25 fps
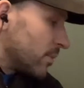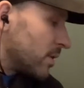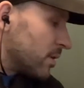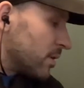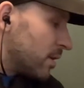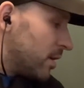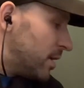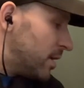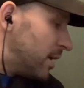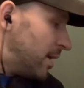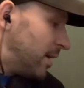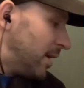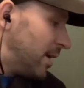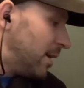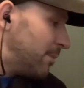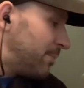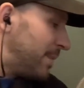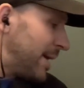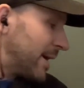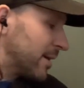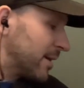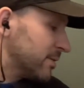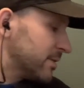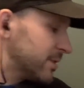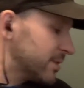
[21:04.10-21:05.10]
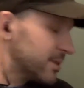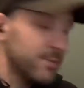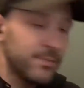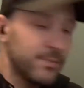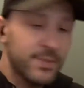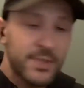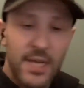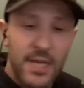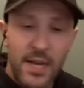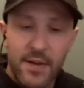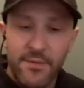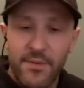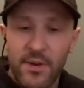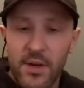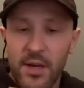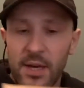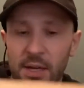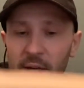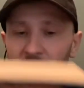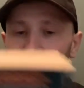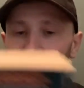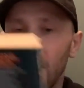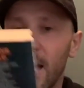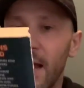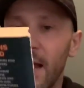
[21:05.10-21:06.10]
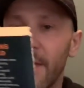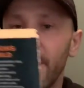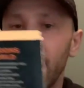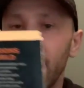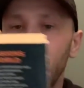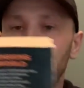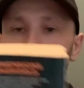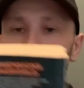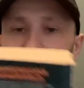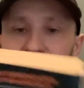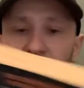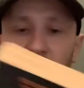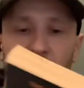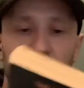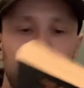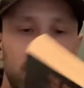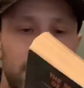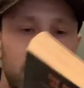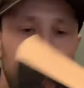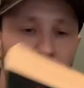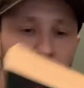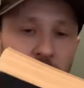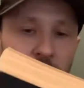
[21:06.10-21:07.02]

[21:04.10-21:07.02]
Back onto some sci-fi. Got Larry Niven,